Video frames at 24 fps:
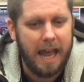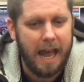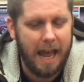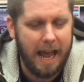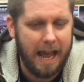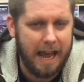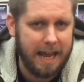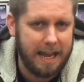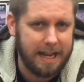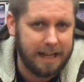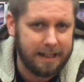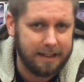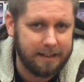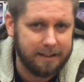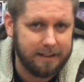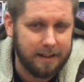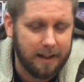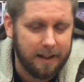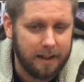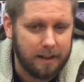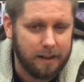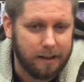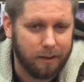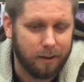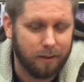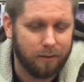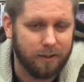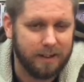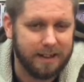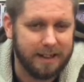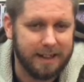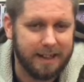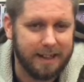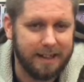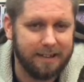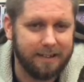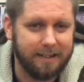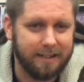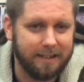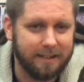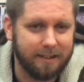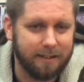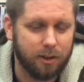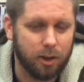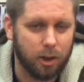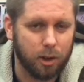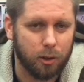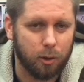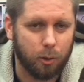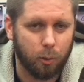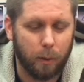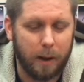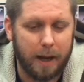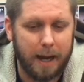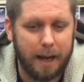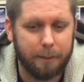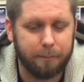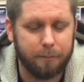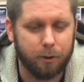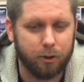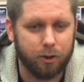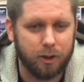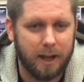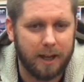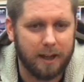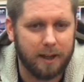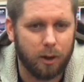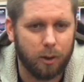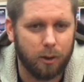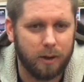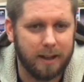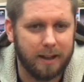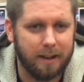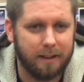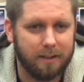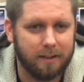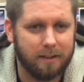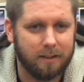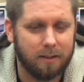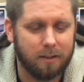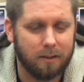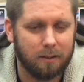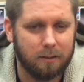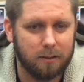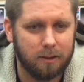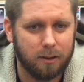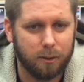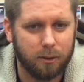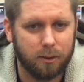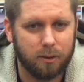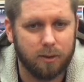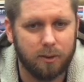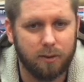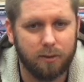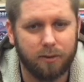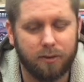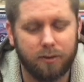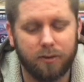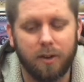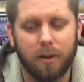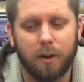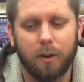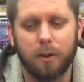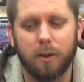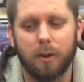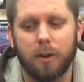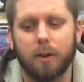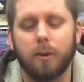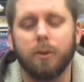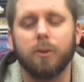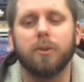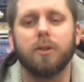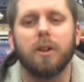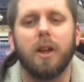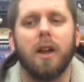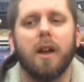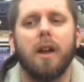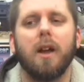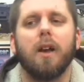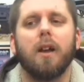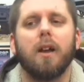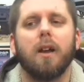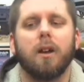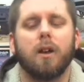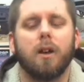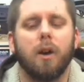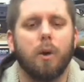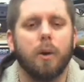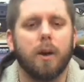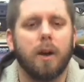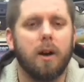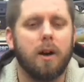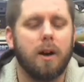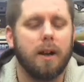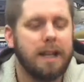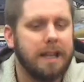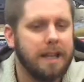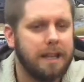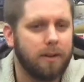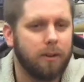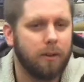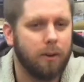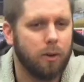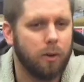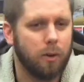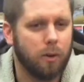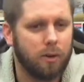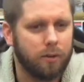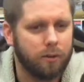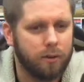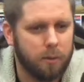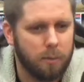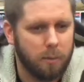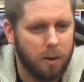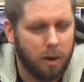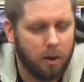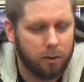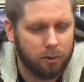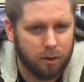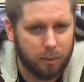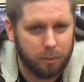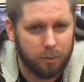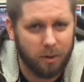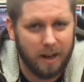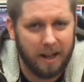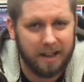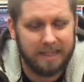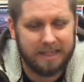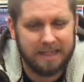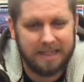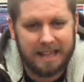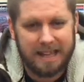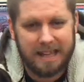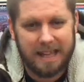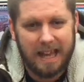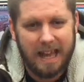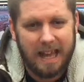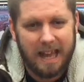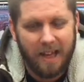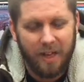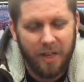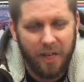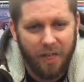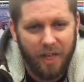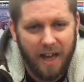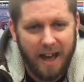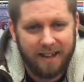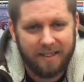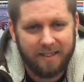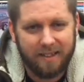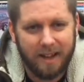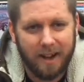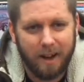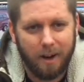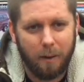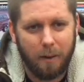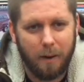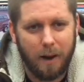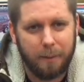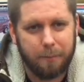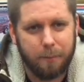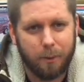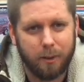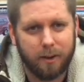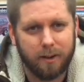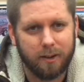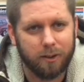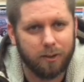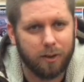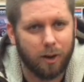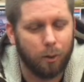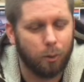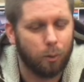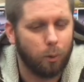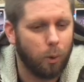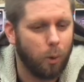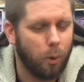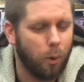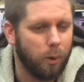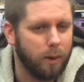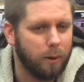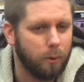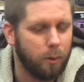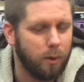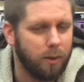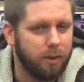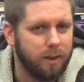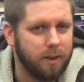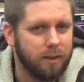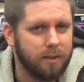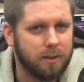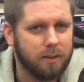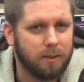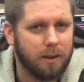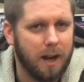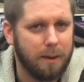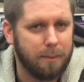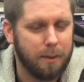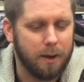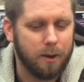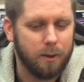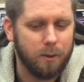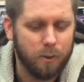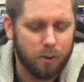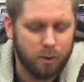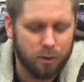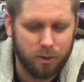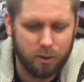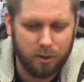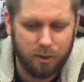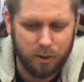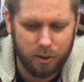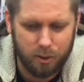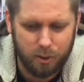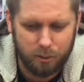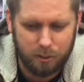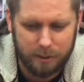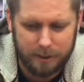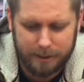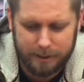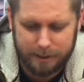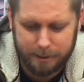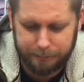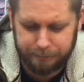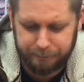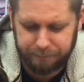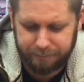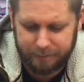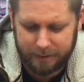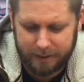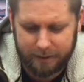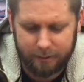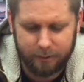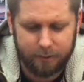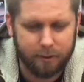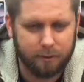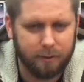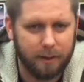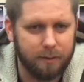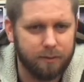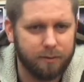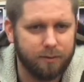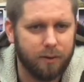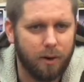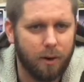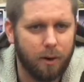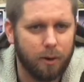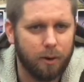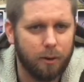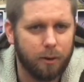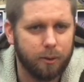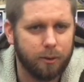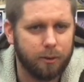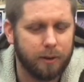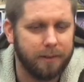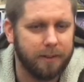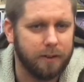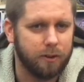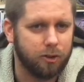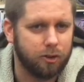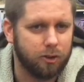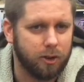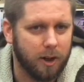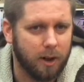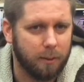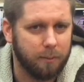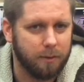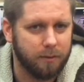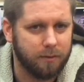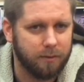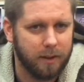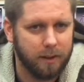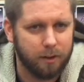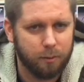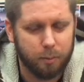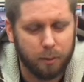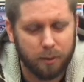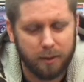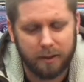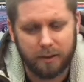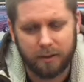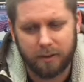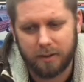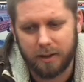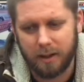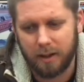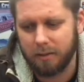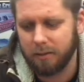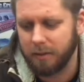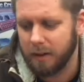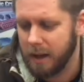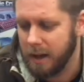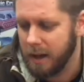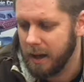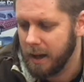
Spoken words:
And get over to Instagram to check out exclusive photos going on here in the Northview Model Shop. So I think that's how I'm going to start rolling with Instagram. I used to do Instagram photos and then share them to Facebook and stuff,